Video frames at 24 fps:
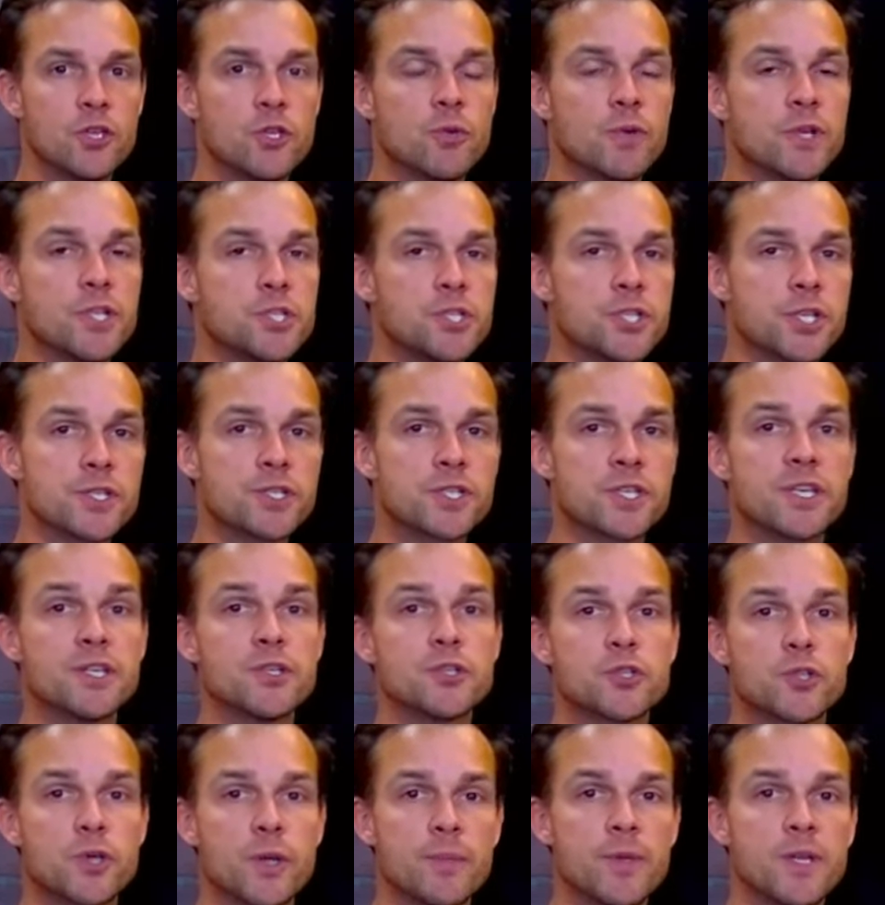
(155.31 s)
you had just
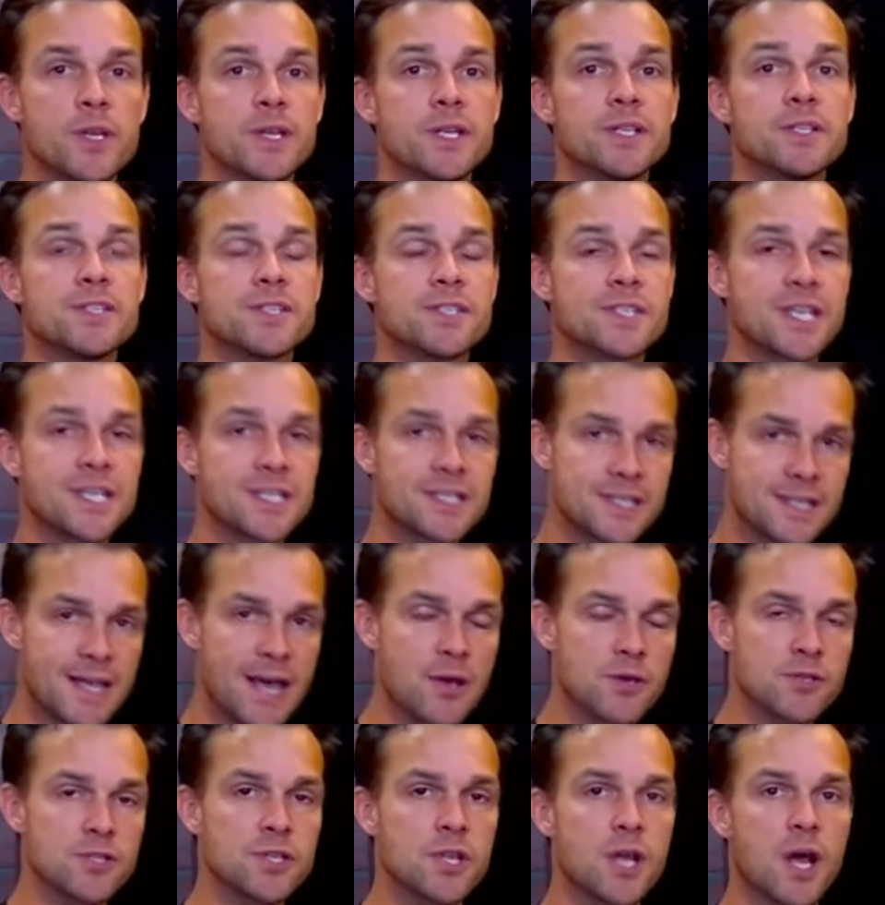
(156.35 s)
contributed
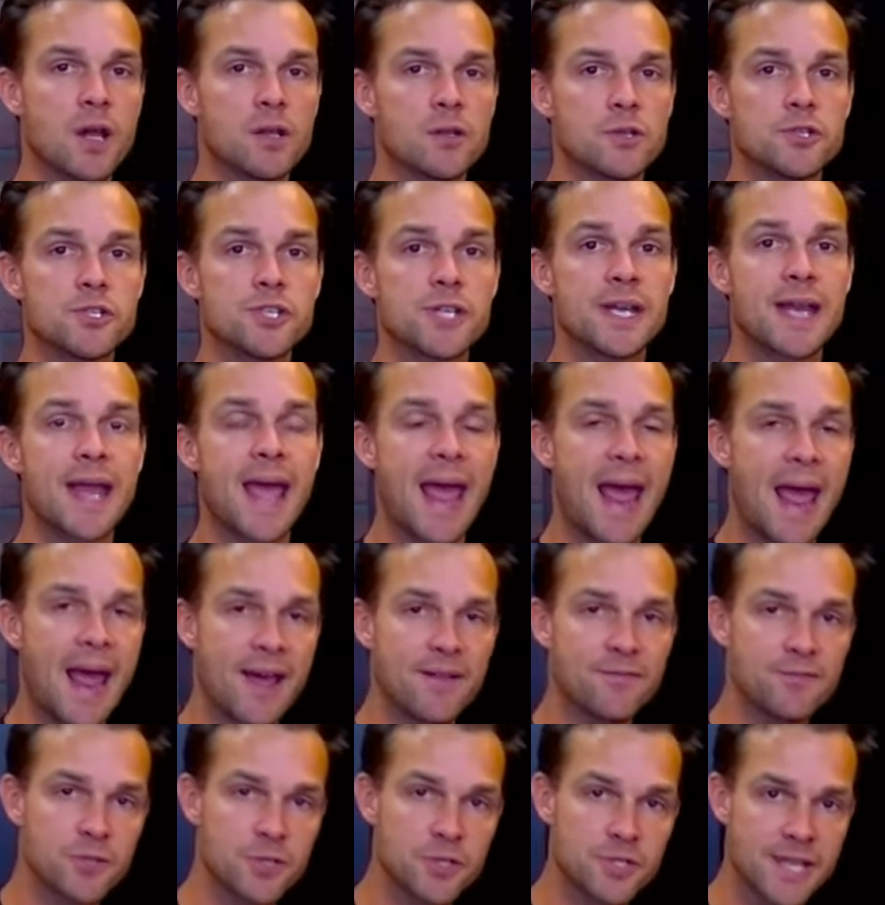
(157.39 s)
$6,000 in
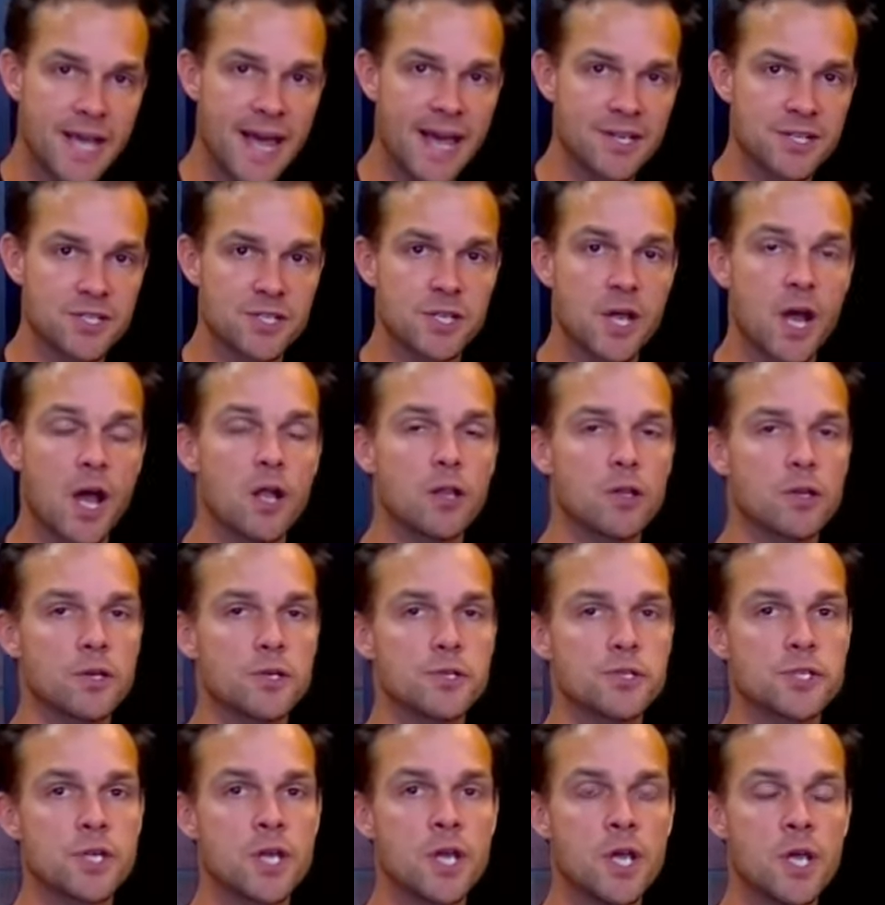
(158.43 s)
after-tax
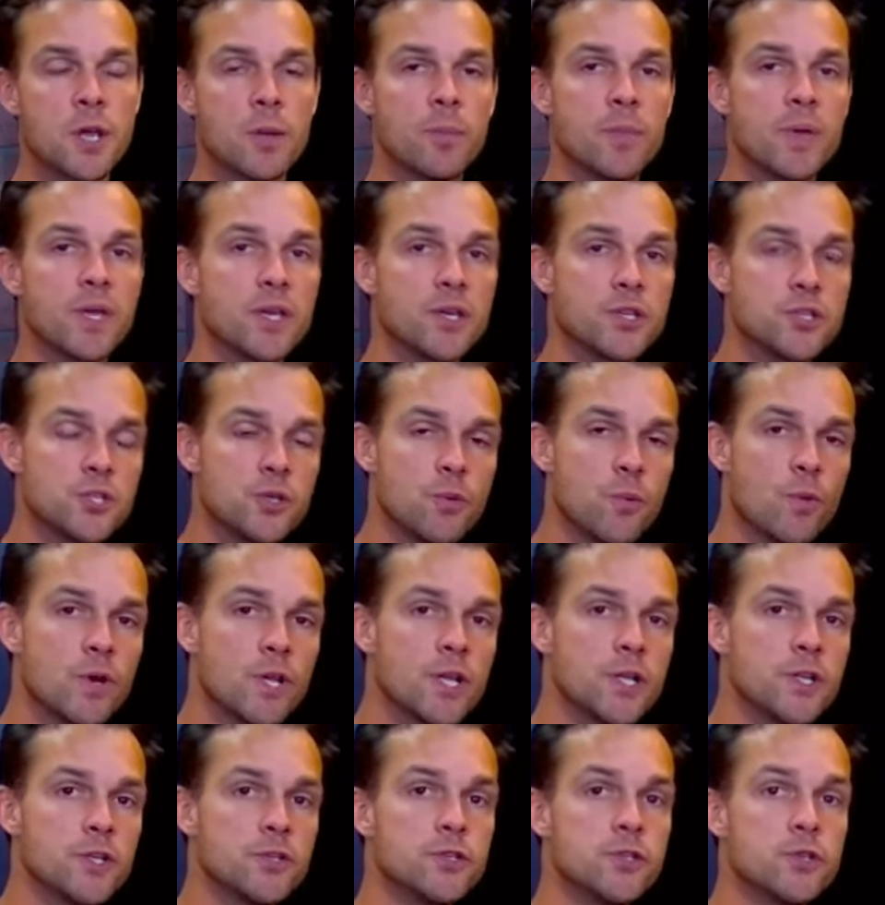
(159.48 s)
dollars because you
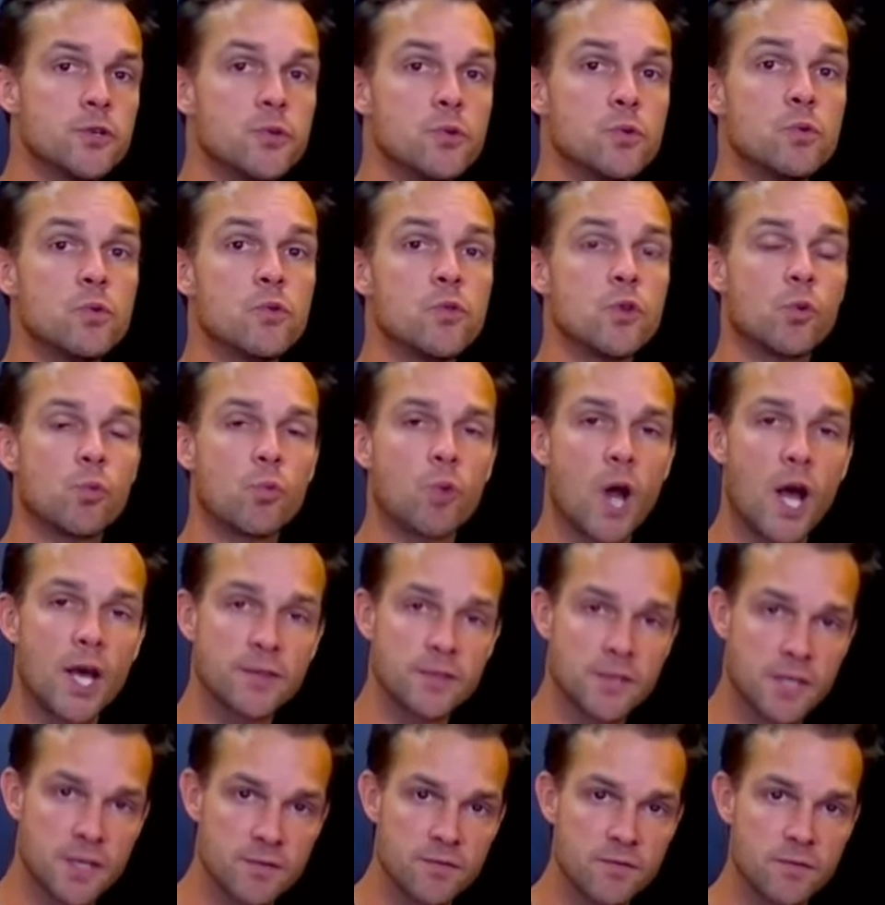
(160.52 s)
wanted to do the
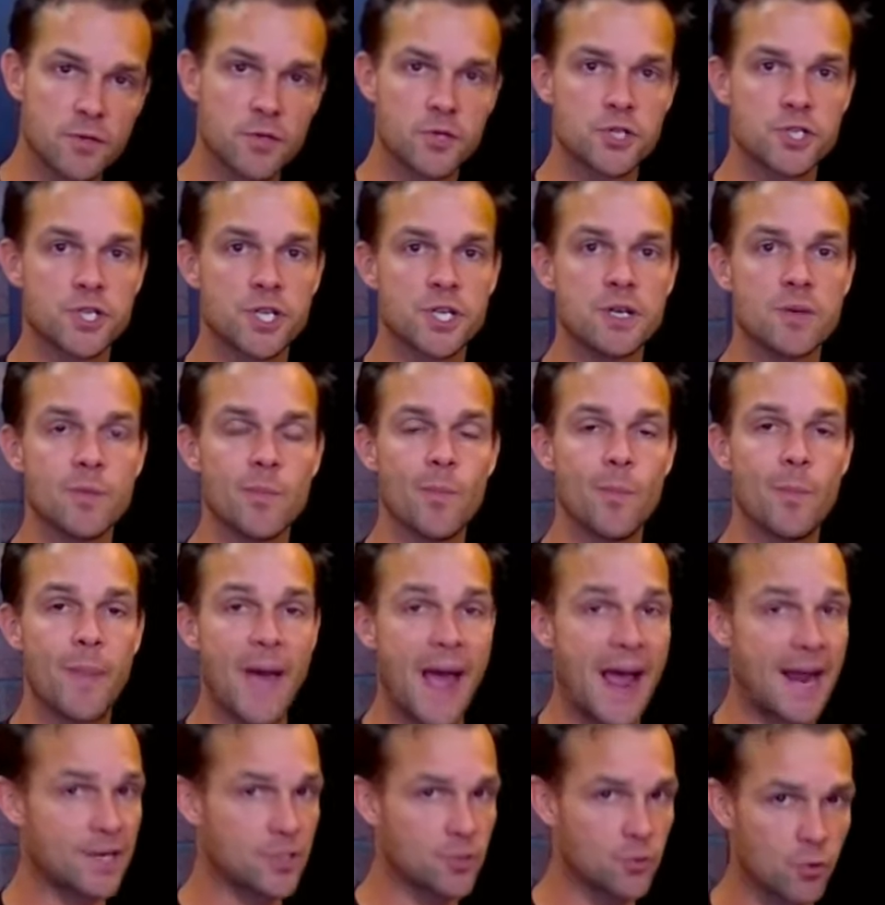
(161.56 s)
Roth conversion
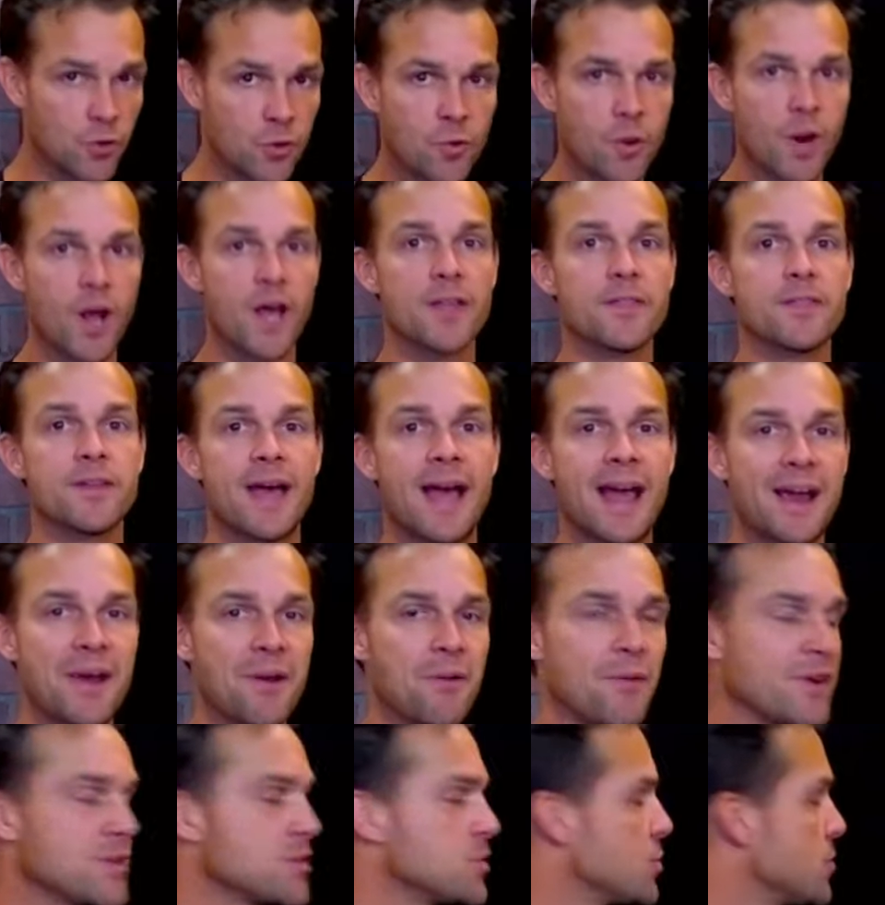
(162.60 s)
backdoor Roth
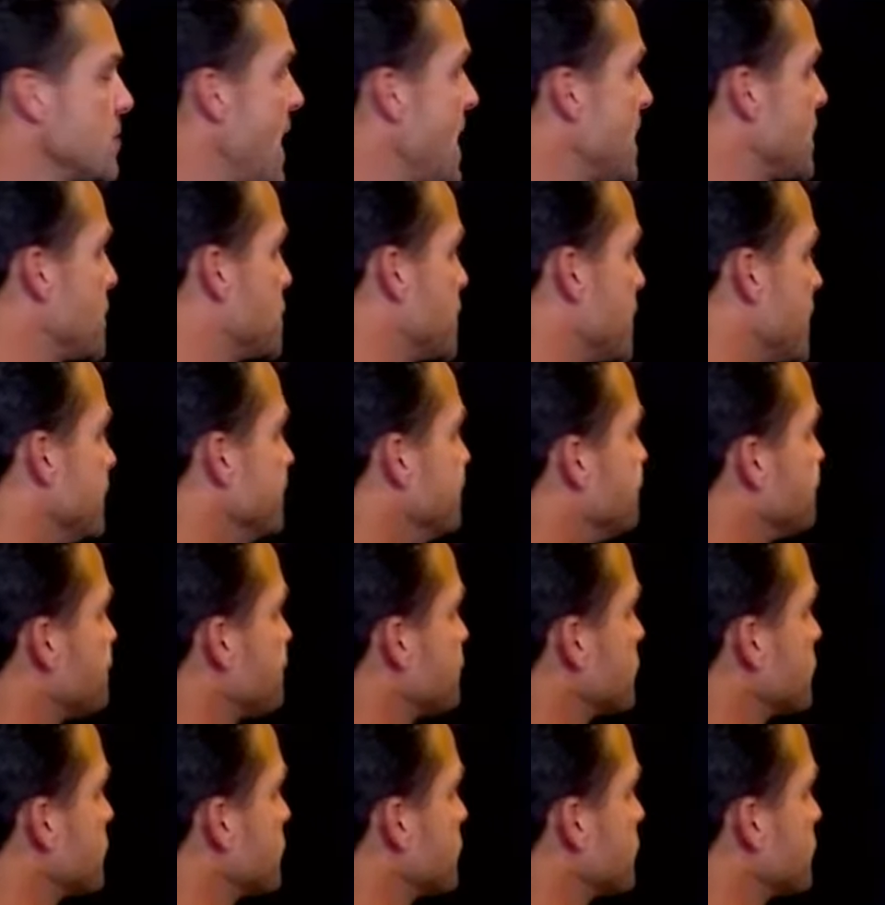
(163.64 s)
IRA strategy.